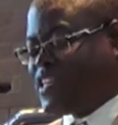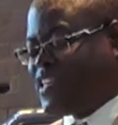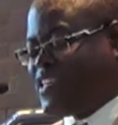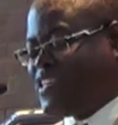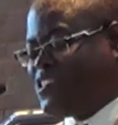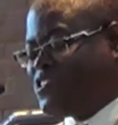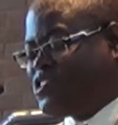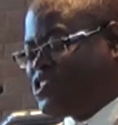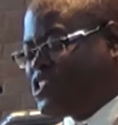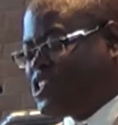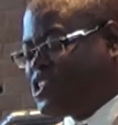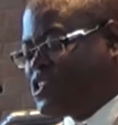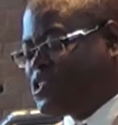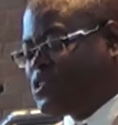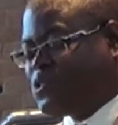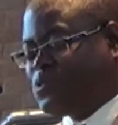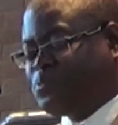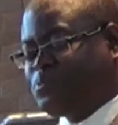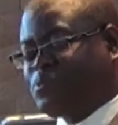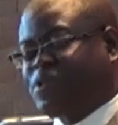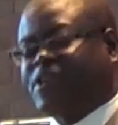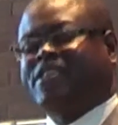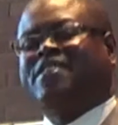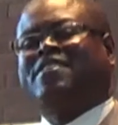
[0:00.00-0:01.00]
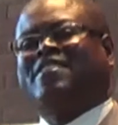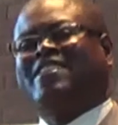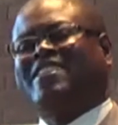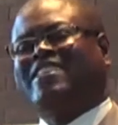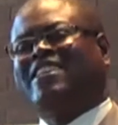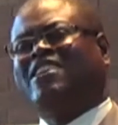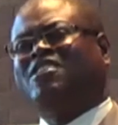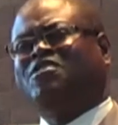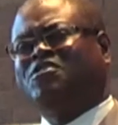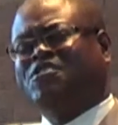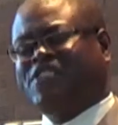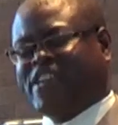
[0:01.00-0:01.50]
His chill breath
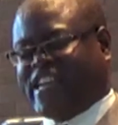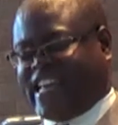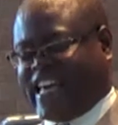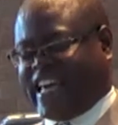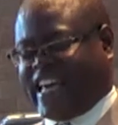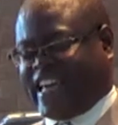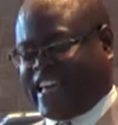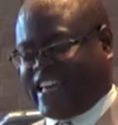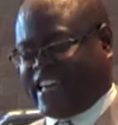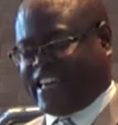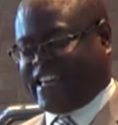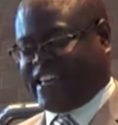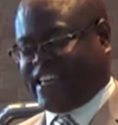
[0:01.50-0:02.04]
down your neck.